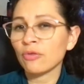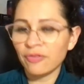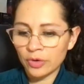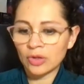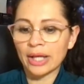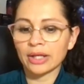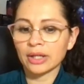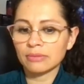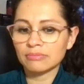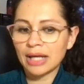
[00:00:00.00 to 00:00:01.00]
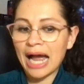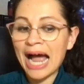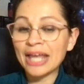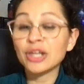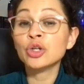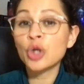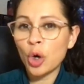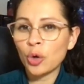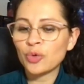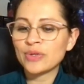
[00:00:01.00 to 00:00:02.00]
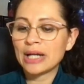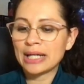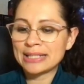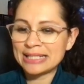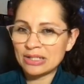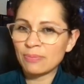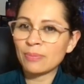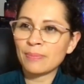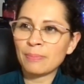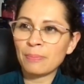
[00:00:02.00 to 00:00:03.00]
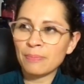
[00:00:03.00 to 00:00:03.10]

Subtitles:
I don't feel like it. I know some